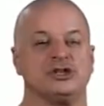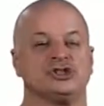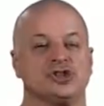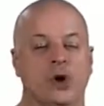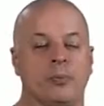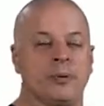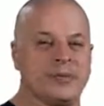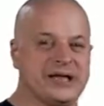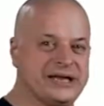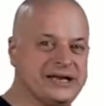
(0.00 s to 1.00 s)

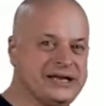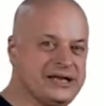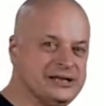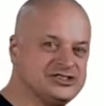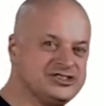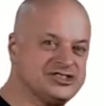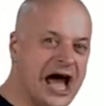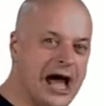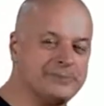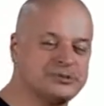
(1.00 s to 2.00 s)
Dopamine
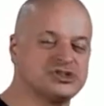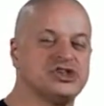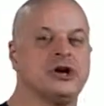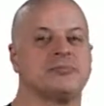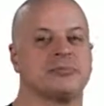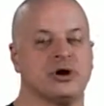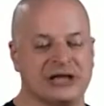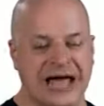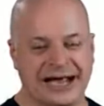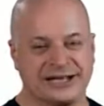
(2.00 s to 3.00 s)
stops
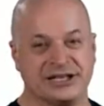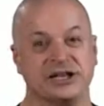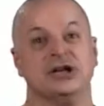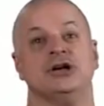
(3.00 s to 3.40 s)
prolactin.